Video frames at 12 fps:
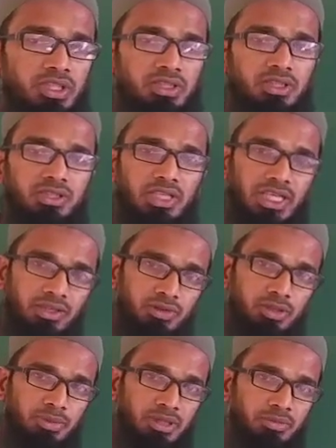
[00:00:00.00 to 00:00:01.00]
that the
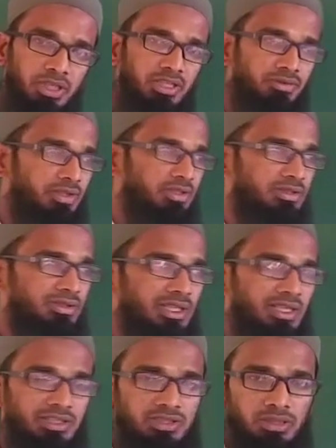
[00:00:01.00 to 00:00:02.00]
equilibrium equations
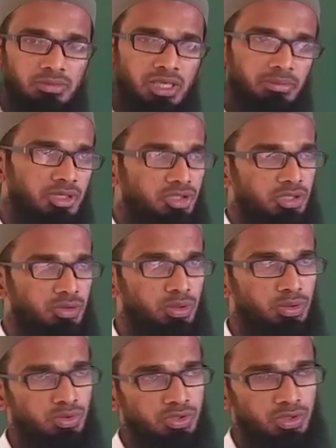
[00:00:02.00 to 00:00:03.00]
are like sigma m is
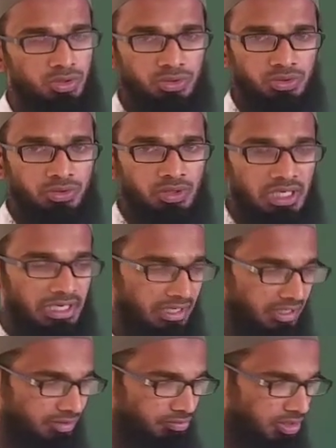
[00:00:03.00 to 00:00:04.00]
equal to 0, and
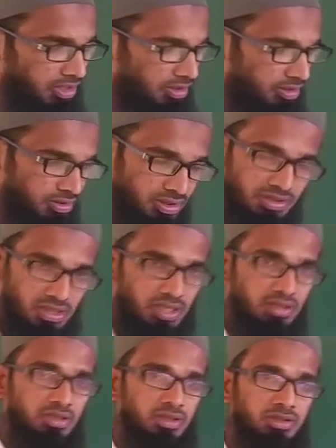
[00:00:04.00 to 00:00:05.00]
again we can just
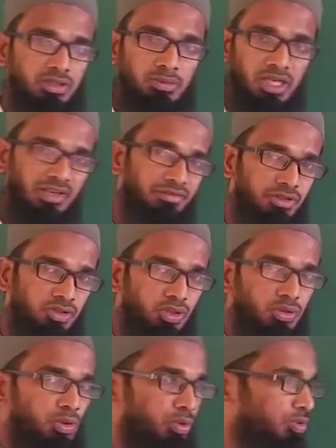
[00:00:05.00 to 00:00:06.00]
take the sigma f is
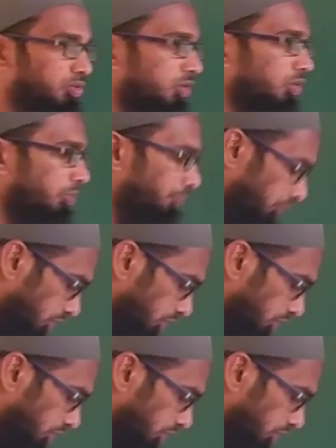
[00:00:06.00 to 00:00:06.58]
equal to 0.